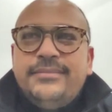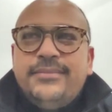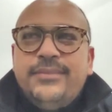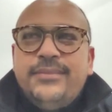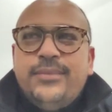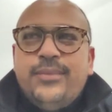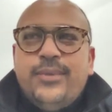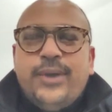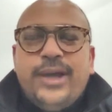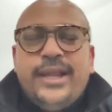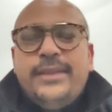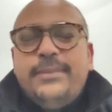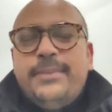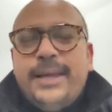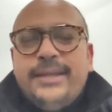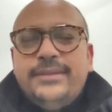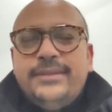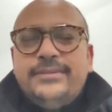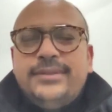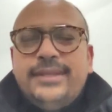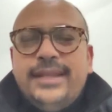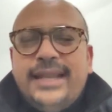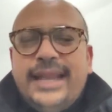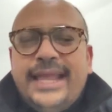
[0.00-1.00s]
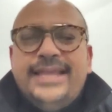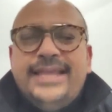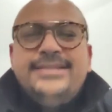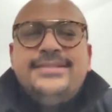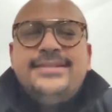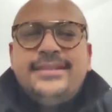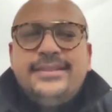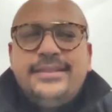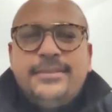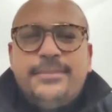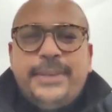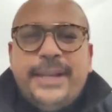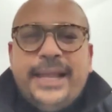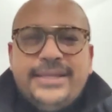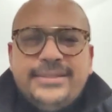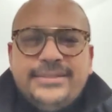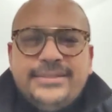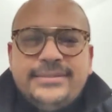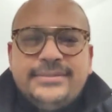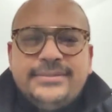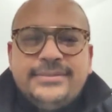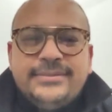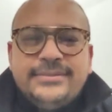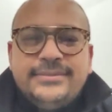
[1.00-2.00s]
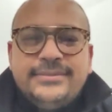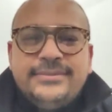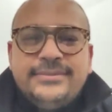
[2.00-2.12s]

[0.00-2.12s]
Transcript: What about raising the price?